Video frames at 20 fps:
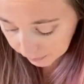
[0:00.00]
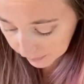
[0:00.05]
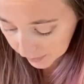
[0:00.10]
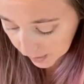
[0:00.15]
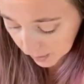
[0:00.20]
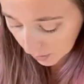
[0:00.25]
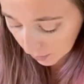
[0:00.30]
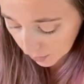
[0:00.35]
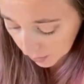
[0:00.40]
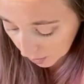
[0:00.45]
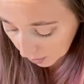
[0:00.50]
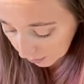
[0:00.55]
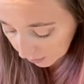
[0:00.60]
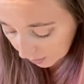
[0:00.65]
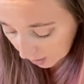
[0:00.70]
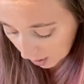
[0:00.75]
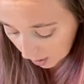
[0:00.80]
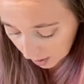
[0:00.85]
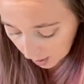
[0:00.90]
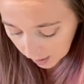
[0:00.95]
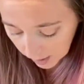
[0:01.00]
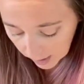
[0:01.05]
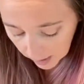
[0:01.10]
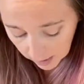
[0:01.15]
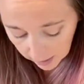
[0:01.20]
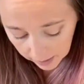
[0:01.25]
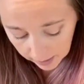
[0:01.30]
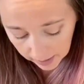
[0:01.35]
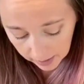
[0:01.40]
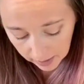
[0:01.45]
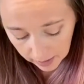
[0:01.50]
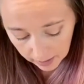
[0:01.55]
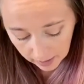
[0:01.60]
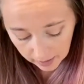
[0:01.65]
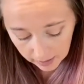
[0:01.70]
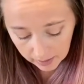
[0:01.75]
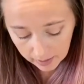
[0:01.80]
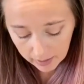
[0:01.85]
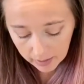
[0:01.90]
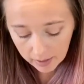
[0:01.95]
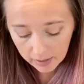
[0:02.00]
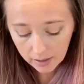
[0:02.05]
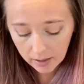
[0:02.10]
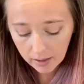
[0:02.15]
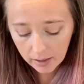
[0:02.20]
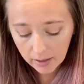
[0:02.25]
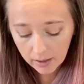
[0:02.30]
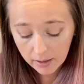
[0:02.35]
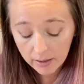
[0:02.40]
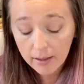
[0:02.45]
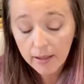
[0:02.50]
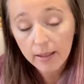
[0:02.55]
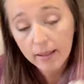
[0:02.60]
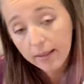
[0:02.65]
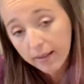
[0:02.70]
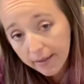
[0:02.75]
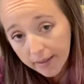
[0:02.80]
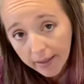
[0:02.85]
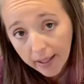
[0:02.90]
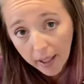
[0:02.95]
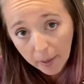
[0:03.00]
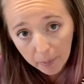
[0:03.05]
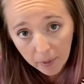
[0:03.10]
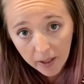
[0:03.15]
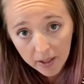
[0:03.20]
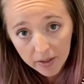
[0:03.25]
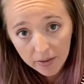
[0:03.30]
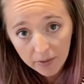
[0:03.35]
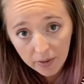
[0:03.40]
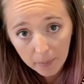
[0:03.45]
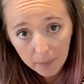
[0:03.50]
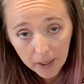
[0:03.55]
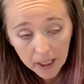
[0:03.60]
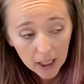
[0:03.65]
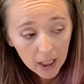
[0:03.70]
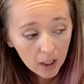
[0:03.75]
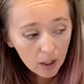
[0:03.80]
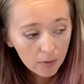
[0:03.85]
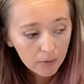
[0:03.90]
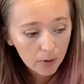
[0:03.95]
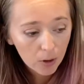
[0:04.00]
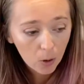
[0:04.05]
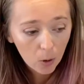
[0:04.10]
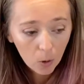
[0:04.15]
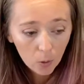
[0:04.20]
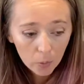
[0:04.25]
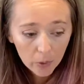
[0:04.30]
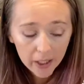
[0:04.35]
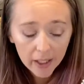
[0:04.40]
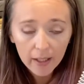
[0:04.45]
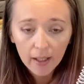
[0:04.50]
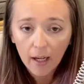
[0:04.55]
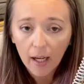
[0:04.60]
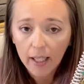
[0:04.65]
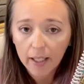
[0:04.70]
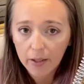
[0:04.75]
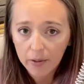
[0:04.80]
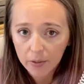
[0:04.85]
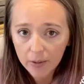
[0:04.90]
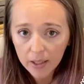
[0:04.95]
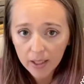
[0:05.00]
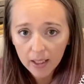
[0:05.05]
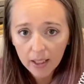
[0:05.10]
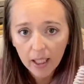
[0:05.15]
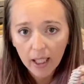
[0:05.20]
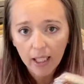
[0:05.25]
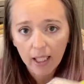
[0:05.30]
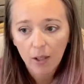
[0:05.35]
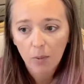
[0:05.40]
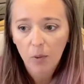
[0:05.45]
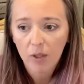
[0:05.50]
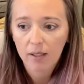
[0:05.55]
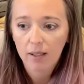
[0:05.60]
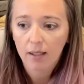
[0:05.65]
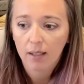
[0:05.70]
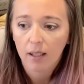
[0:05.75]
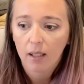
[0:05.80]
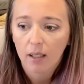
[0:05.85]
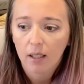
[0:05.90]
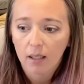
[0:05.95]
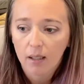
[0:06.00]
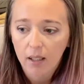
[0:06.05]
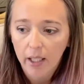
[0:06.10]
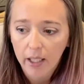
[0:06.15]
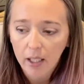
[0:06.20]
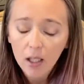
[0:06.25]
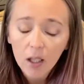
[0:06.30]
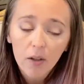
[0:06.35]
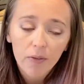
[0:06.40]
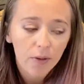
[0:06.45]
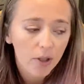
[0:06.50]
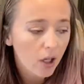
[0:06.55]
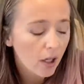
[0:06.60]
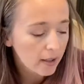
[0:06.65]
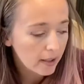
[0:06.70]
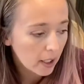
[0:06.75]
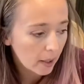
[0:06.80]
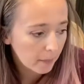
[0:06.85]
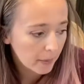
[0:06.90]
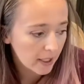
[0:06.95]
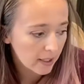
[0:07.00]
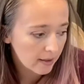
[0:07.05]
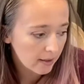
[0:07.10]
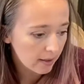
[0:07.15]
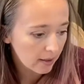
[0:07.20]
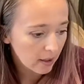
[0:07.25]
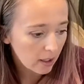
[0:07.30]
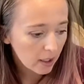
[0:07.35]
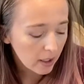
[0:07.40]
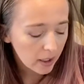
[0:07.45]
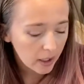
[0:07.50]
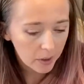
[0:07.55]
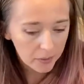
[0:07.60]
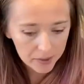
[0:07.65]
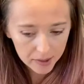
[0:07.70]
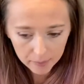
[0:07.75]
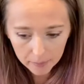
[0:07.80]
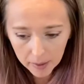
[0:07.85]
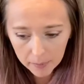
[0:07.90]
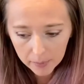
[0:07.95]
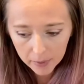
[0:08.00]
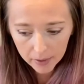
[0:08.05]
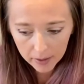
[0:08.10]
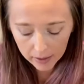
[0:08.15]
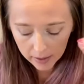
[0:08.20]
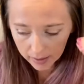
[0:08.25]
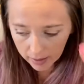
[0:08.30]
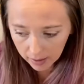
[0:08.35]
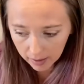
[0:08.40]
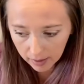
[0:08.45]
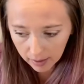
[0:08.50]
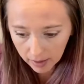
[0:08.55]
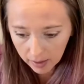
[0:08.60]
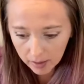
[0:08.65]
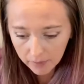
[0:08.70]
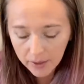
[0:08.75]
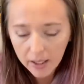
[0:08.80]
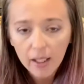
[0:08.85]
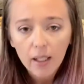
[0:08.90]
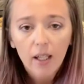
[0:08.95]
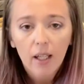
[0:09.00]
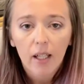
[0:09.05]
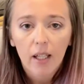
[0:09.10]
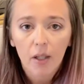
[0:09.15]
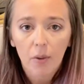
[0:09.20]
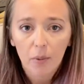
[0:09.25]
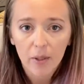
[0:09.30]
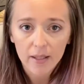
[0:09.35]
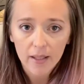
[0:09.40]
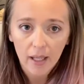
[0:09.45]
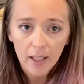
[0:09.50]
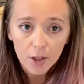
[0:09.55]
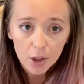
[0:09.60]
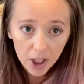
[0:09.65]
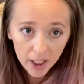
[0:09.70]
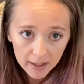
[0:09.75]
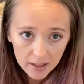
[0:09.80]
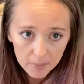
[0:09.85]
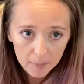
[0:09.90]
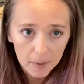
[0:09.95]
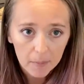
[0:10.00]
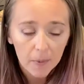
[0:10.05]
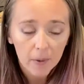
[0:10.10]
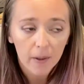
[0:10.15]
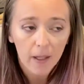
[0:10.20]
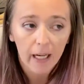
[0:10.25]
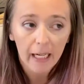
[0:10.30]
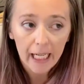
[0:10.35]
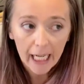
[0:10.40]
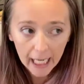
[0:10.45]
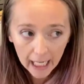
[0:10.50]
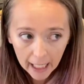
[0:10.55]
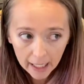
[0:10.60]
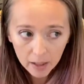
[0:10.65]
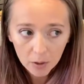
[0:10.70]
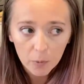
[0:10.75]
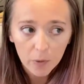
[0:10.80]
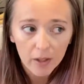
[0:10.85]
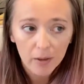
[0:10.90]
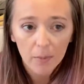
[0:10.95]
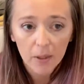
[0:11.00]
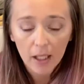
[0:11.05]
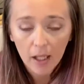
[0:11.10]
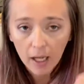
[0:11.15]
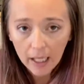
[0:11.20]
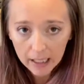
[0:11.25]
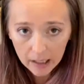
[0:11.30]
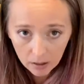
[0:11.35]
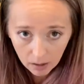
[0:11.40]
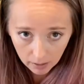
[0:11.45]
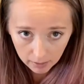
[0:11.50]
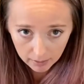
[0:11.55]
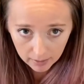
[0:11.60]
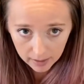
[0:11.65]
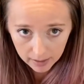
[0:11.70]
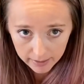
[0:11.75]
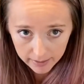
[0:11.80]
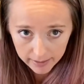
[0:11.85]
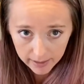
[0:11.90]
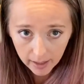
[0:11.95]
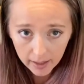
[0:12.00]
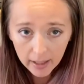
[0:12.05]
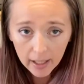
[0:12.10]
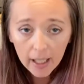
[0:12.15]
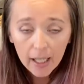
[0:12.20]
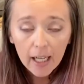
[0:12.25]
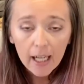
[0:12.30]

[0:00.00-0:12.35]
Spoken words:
So far, this is an A+ for me. For a whole week, I used it, and I wasn't like, oh, I forgot that because it was in my book and I didn't think of it. It was, I checked my book, I had it with me, I got things done.